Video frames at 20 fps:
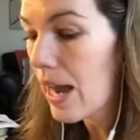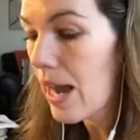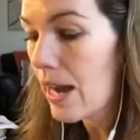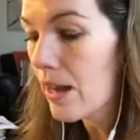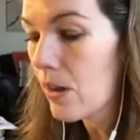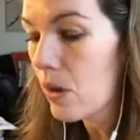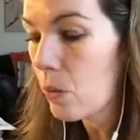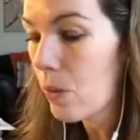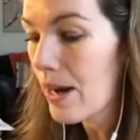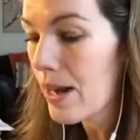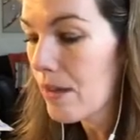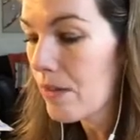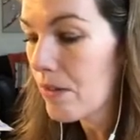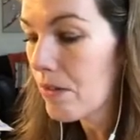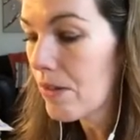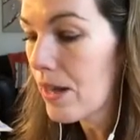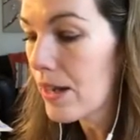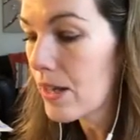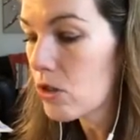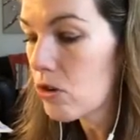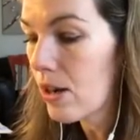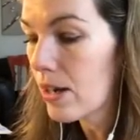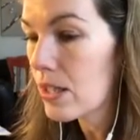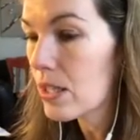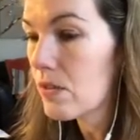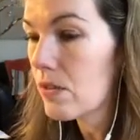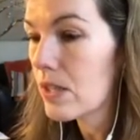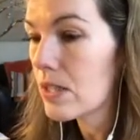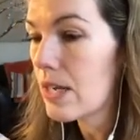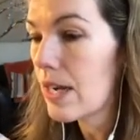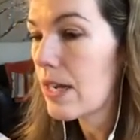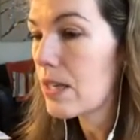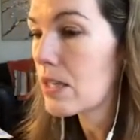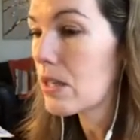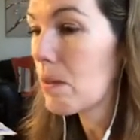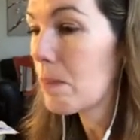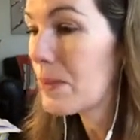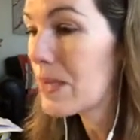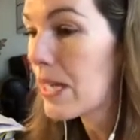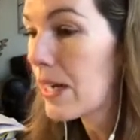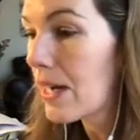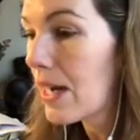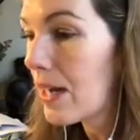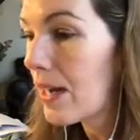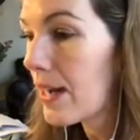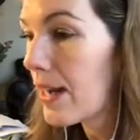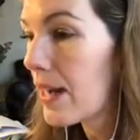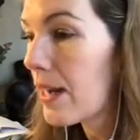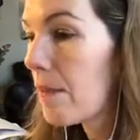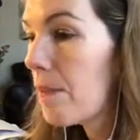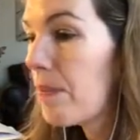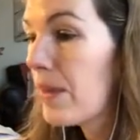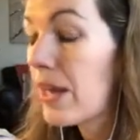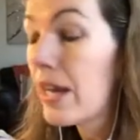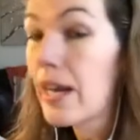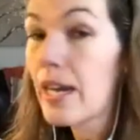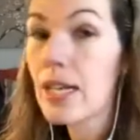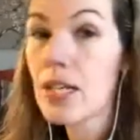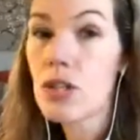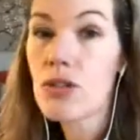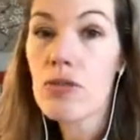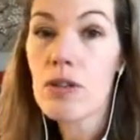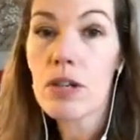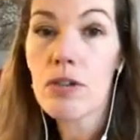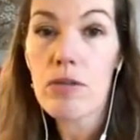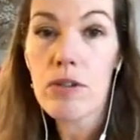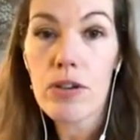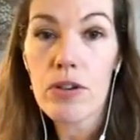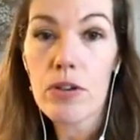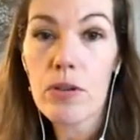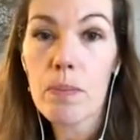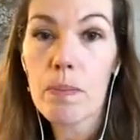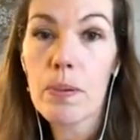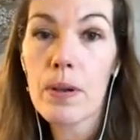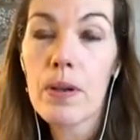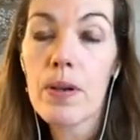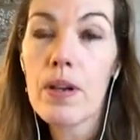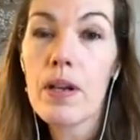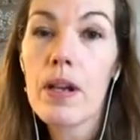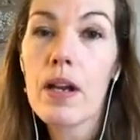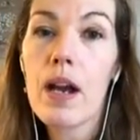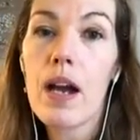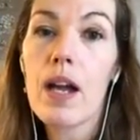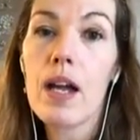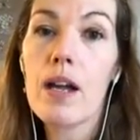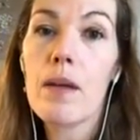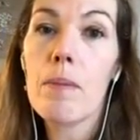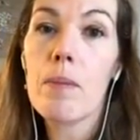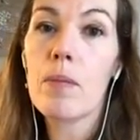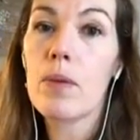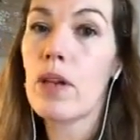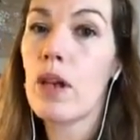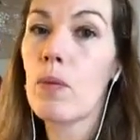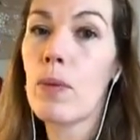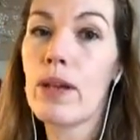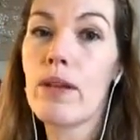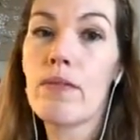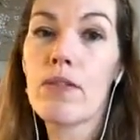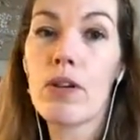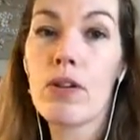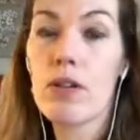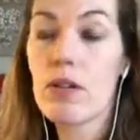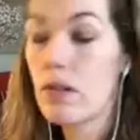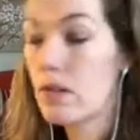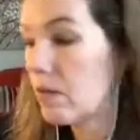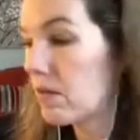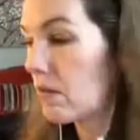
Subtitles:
and the way that they transfer data, particularly intra-group, where you've got